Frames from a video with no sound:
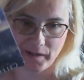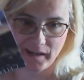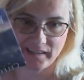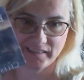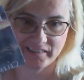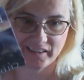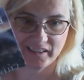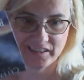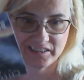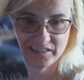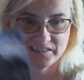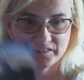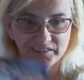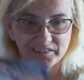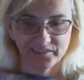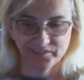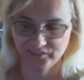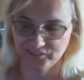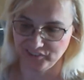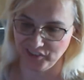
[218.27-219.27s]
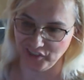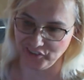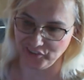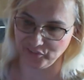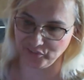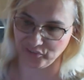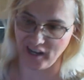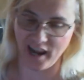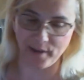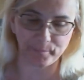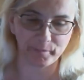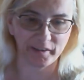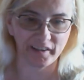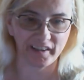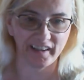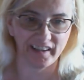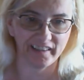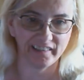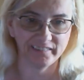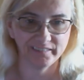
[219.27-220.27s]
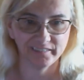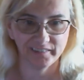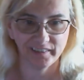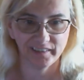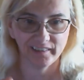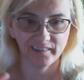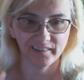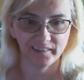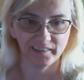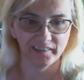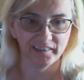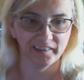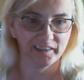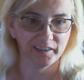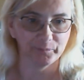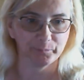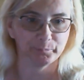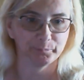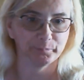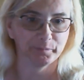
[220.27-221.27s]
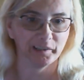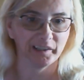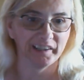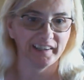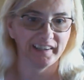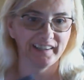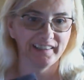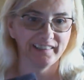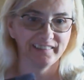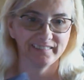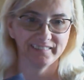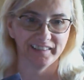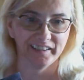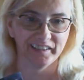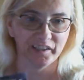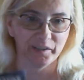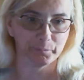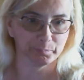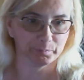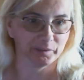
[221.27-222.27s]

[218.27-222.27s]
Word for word: you drop it in, you hit play, and it plays.